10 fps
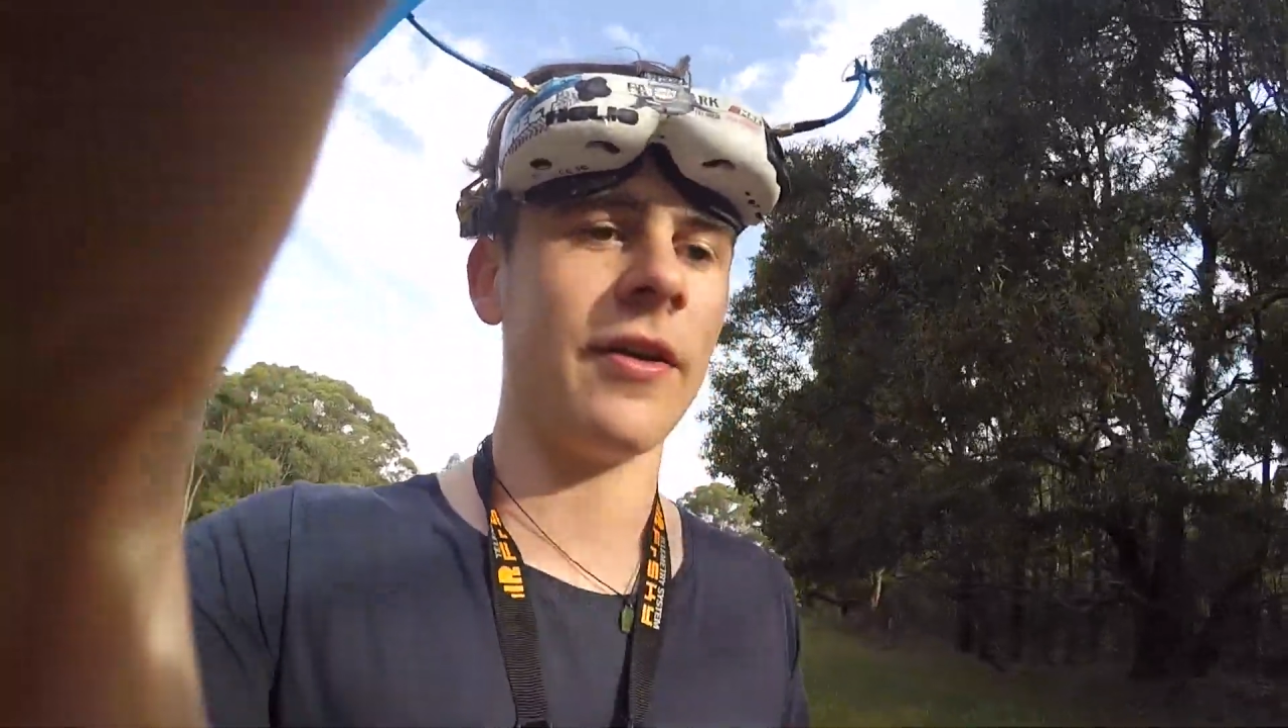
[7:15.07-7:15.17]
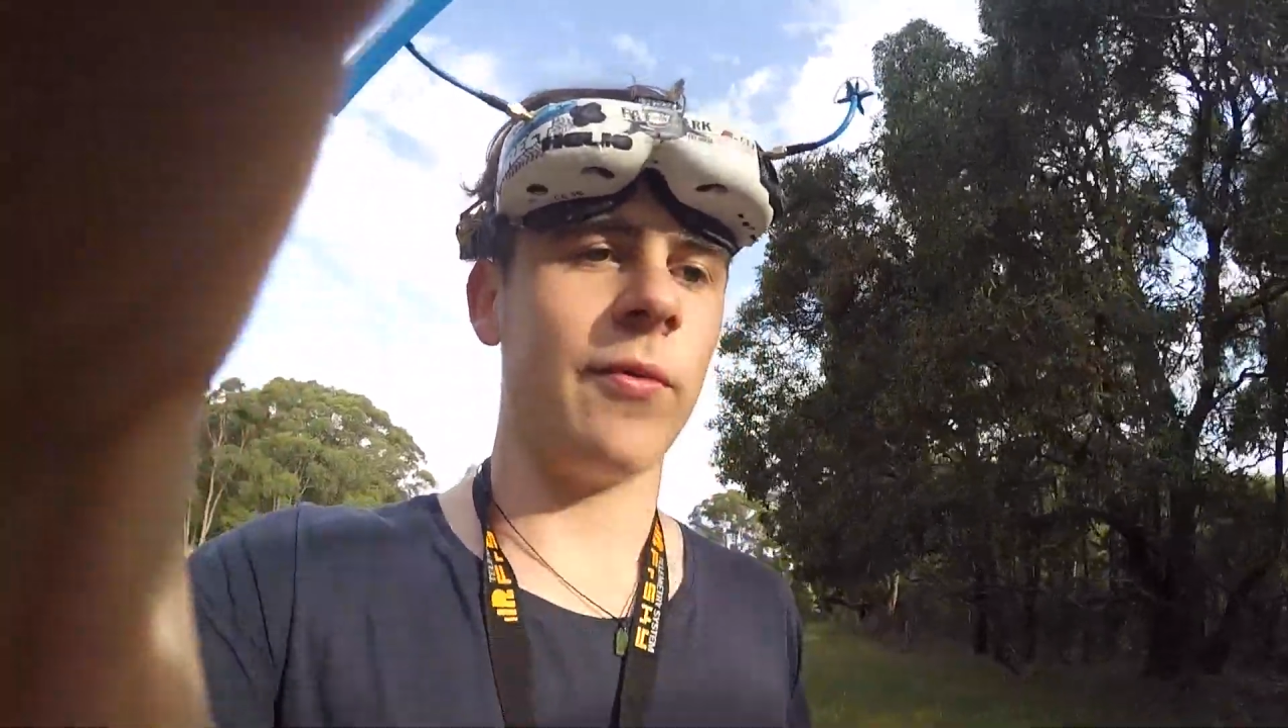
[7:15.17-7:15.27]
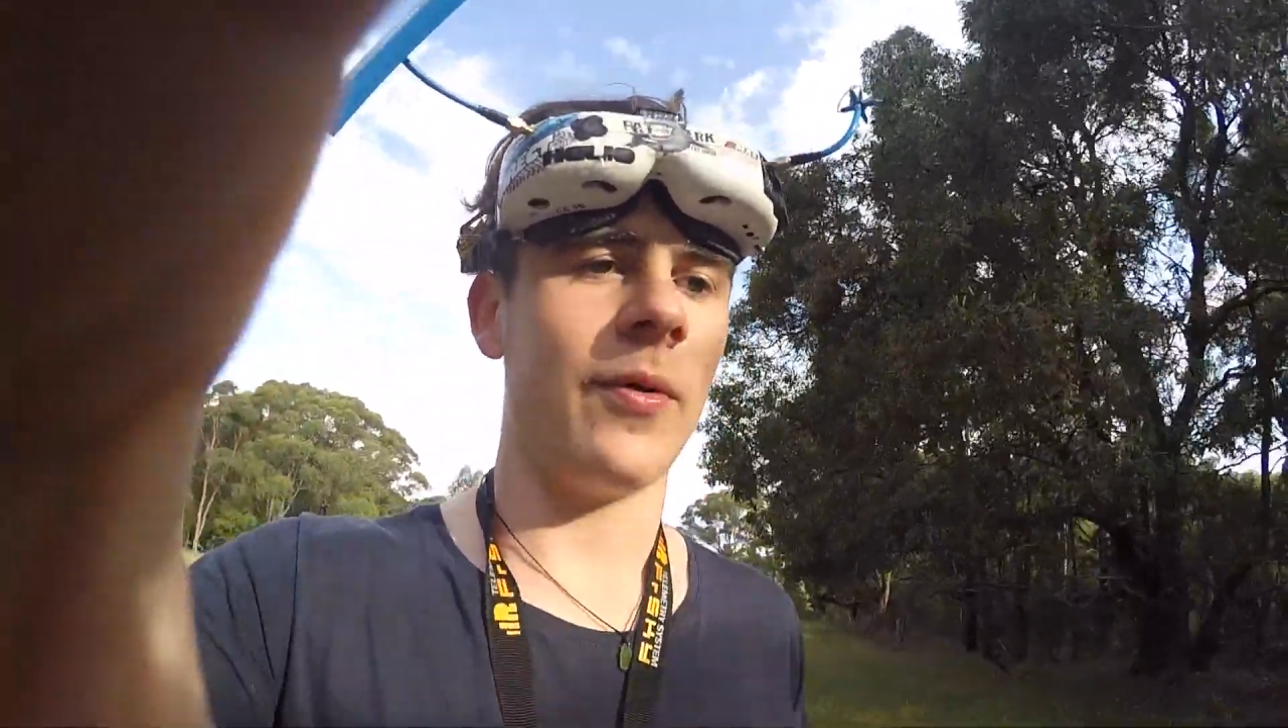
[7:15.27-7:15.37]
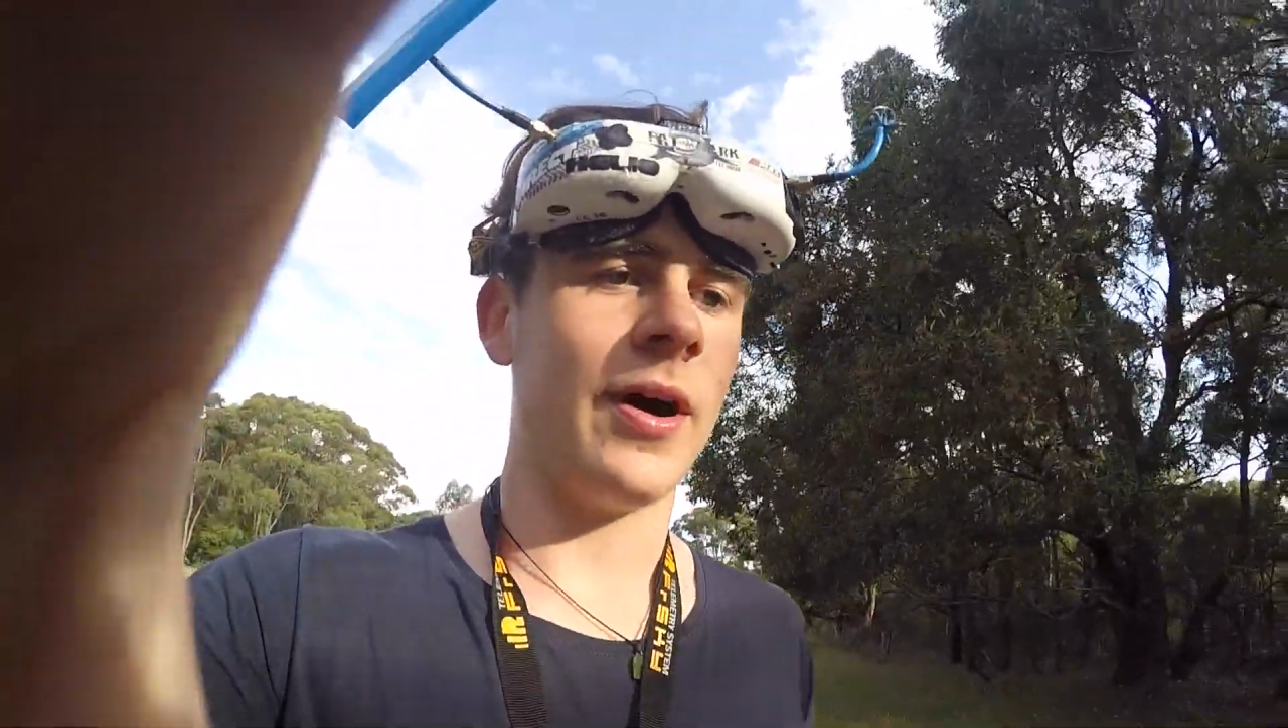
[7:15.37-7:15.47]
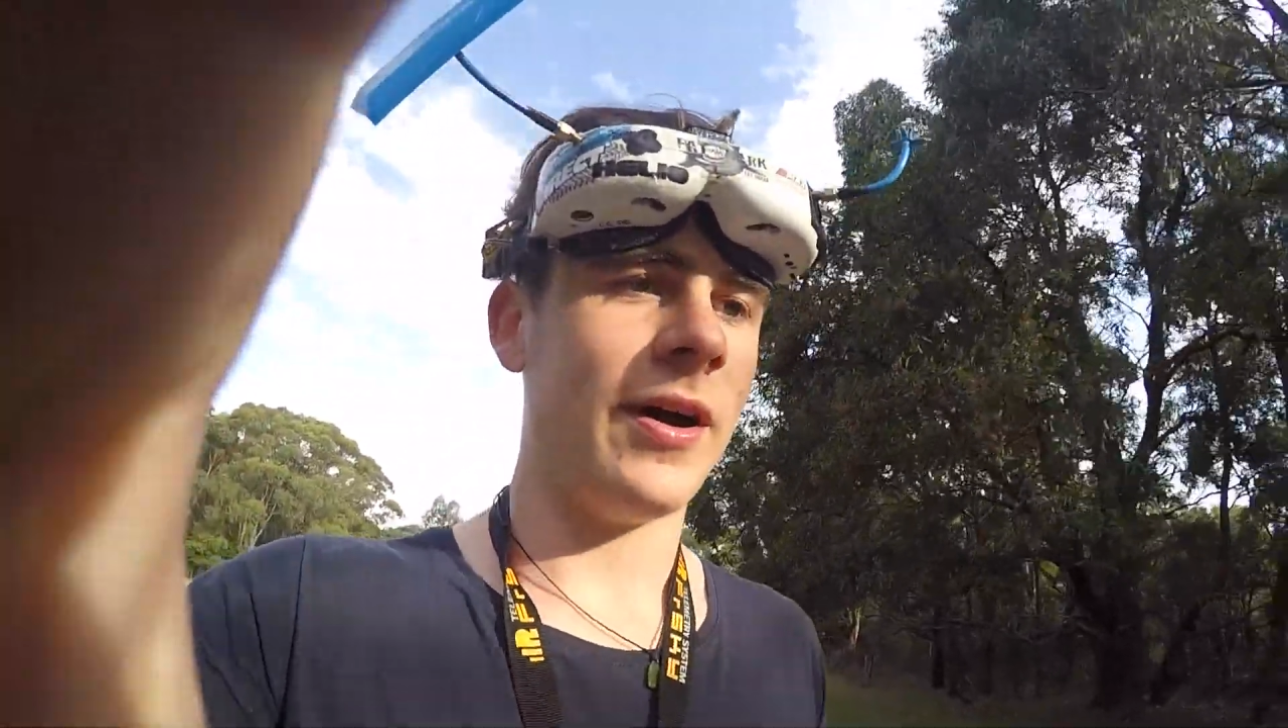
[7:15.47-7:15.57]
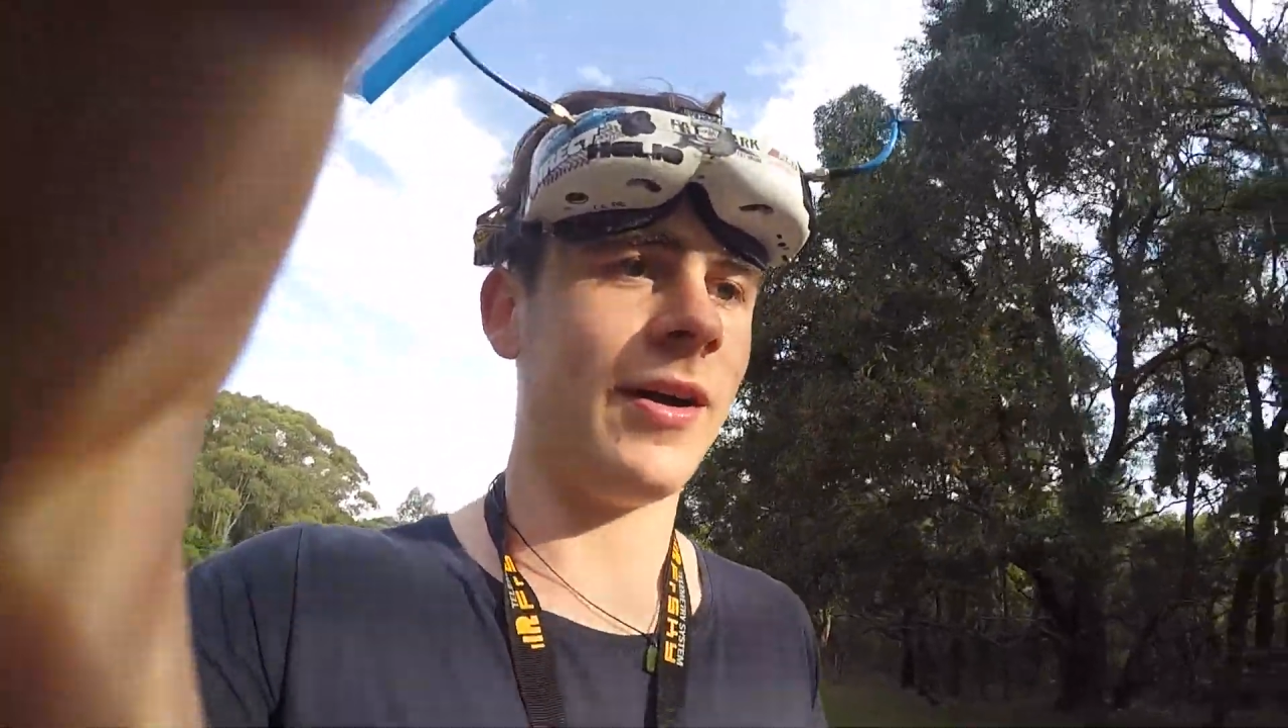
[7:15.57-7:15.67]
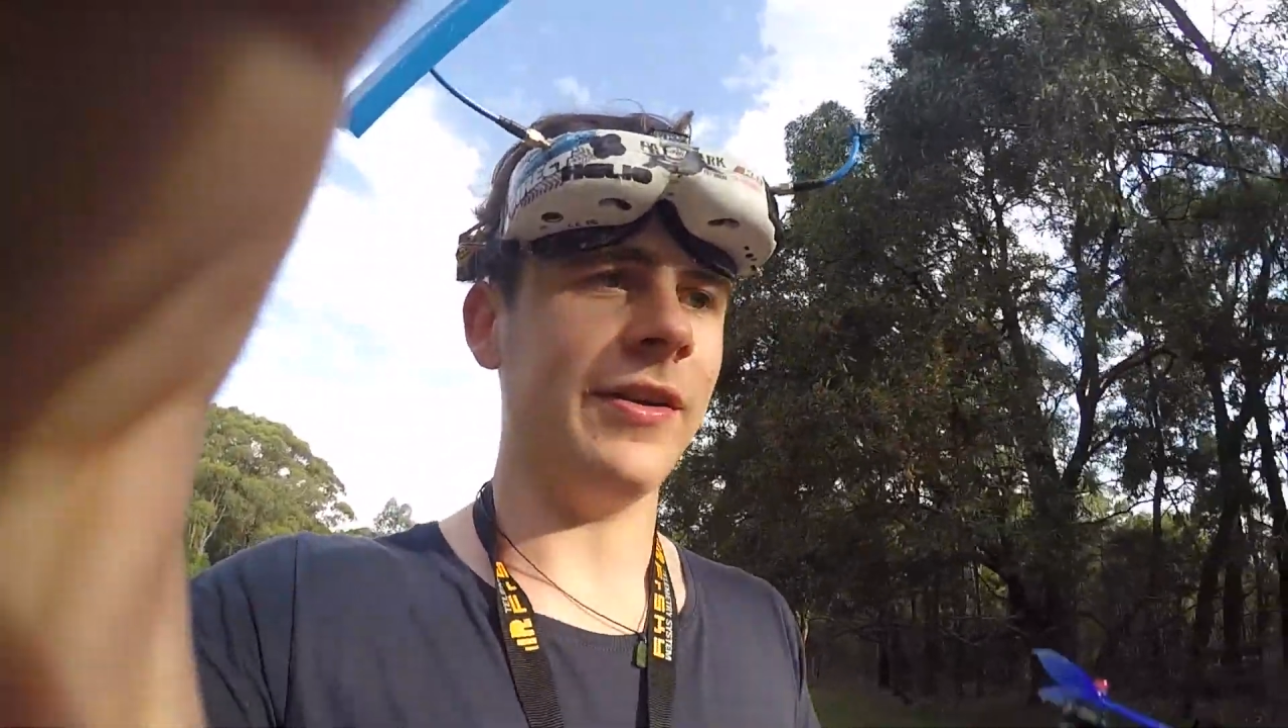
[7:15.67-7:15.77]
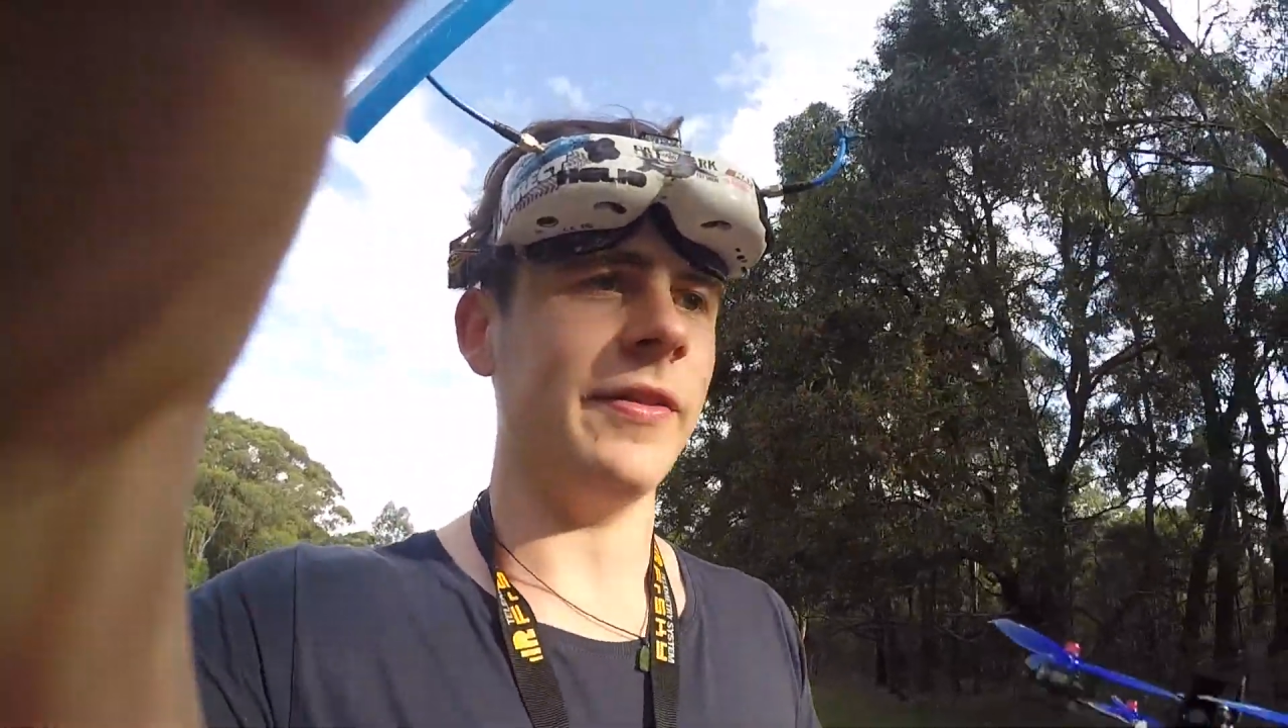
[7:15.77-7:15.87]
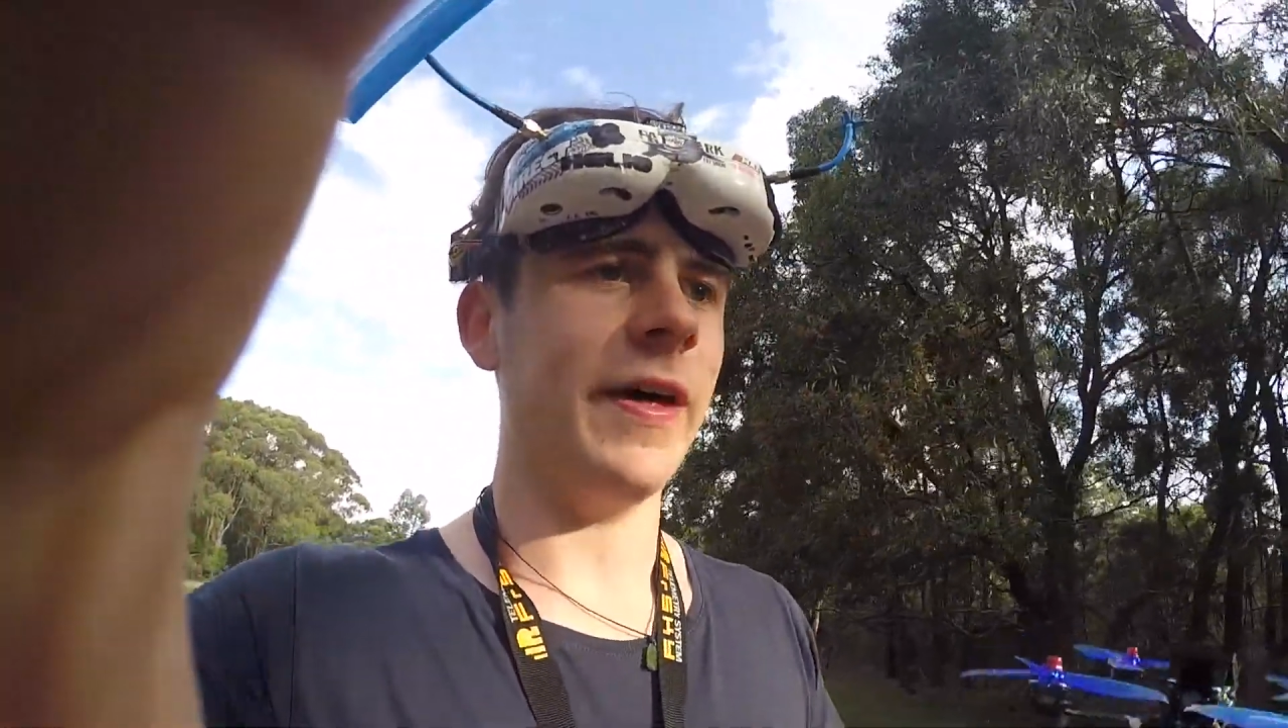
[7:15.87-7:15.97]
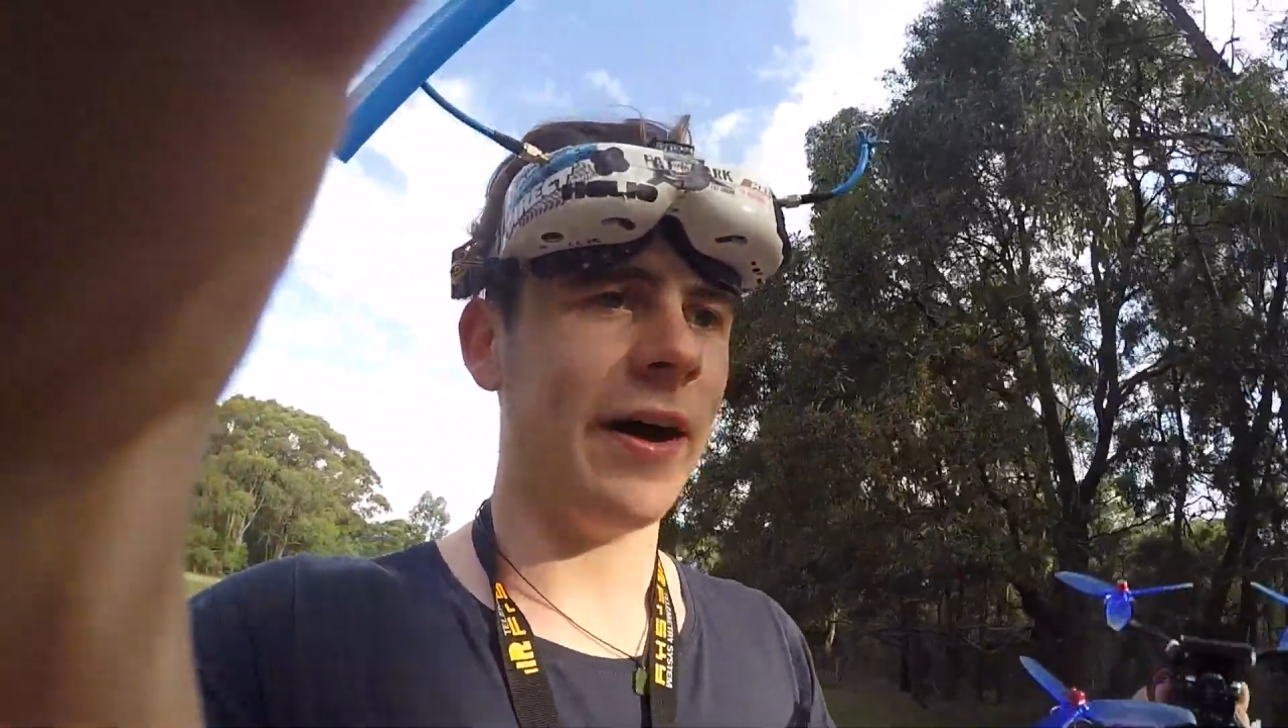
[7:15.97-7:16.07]
know why I
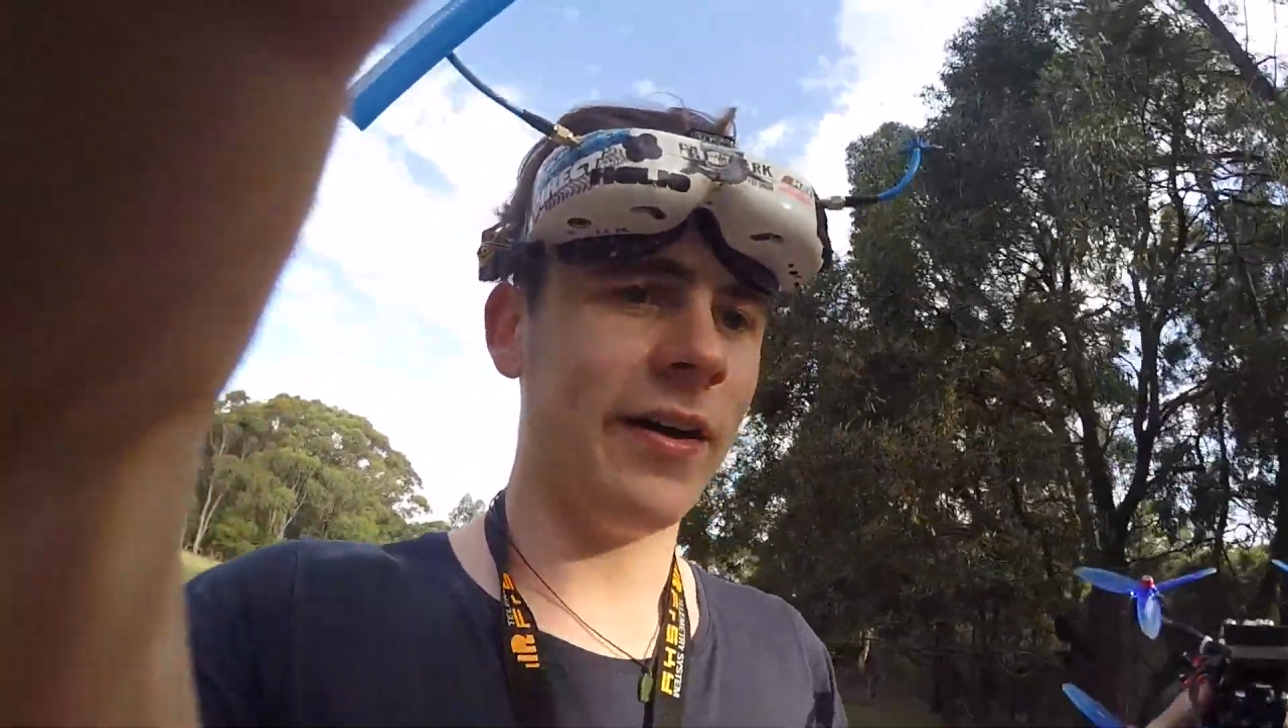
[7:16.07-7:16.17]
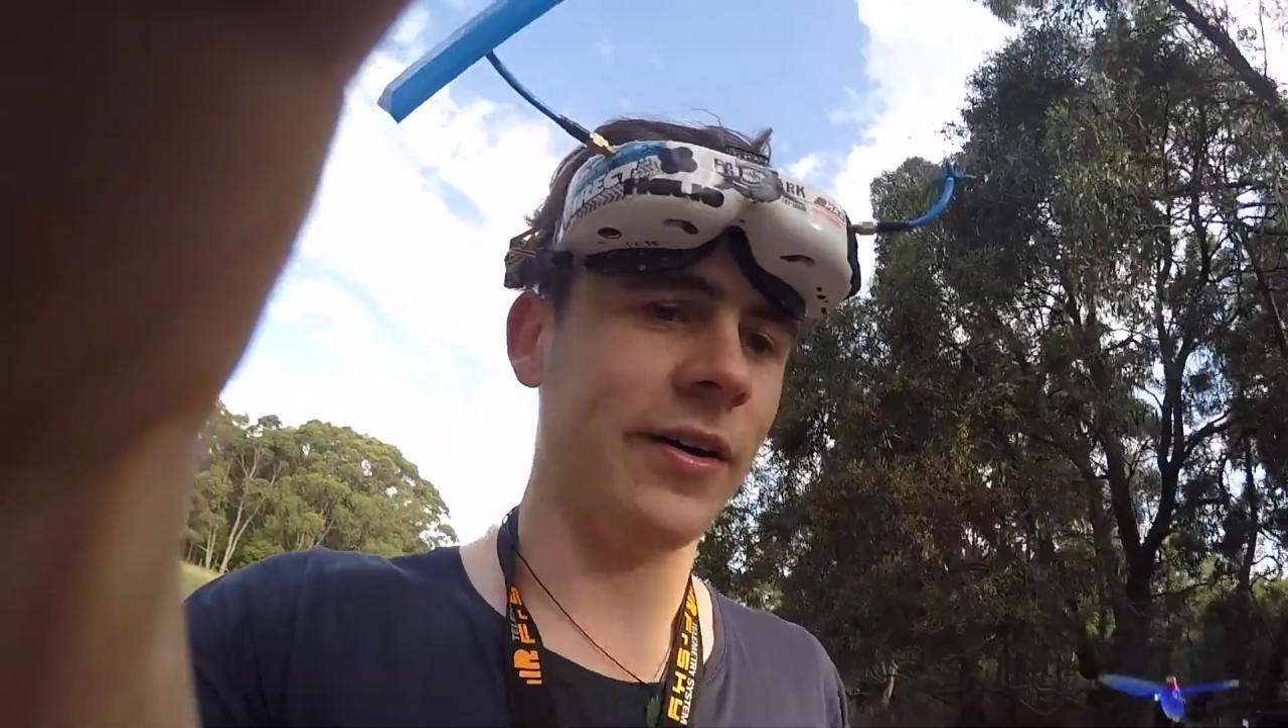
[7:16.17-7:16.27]
did that.